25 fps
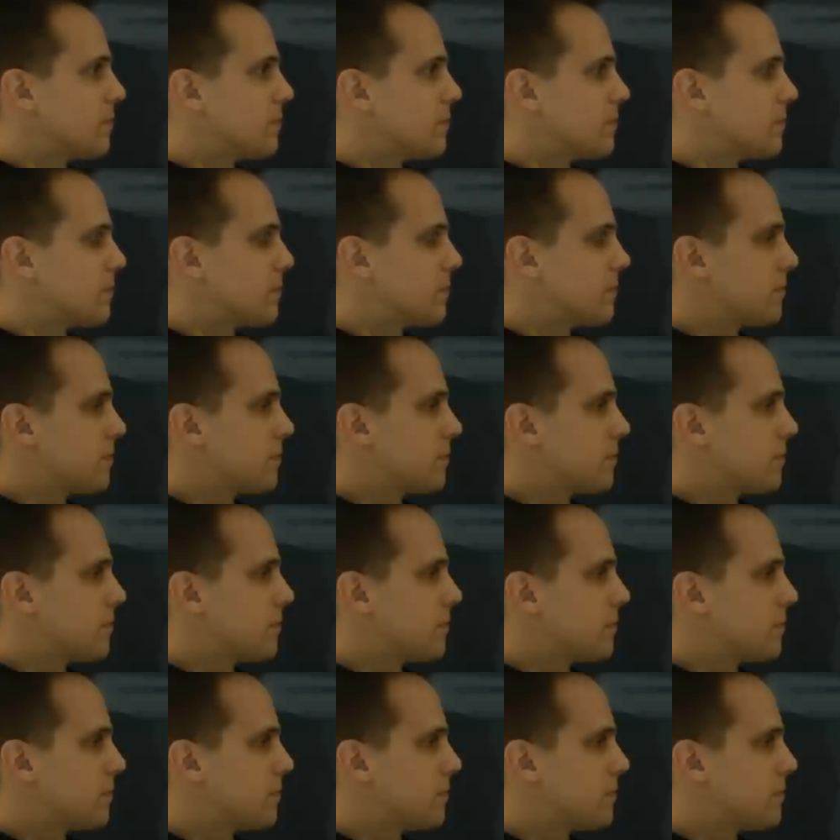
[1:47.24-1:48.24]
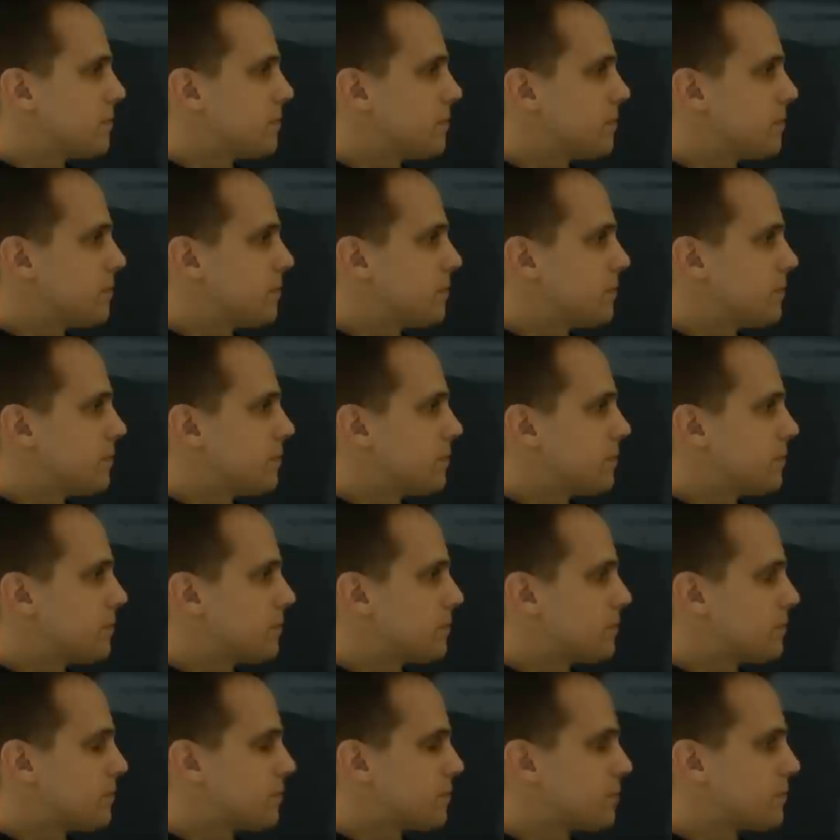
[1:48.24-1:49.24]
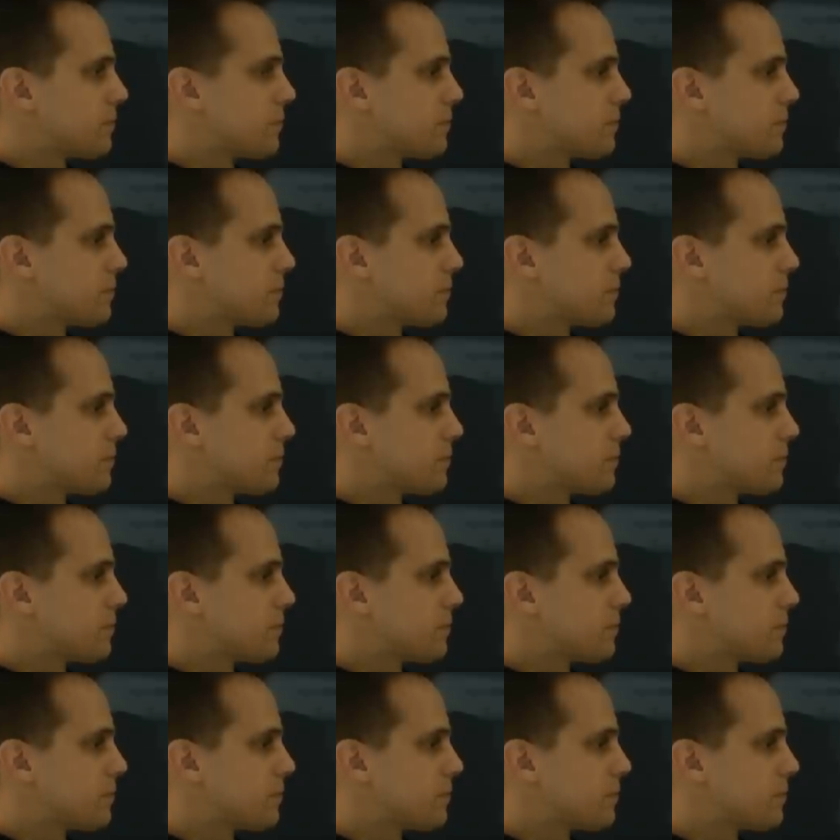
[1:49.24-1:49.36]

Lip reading: (silent)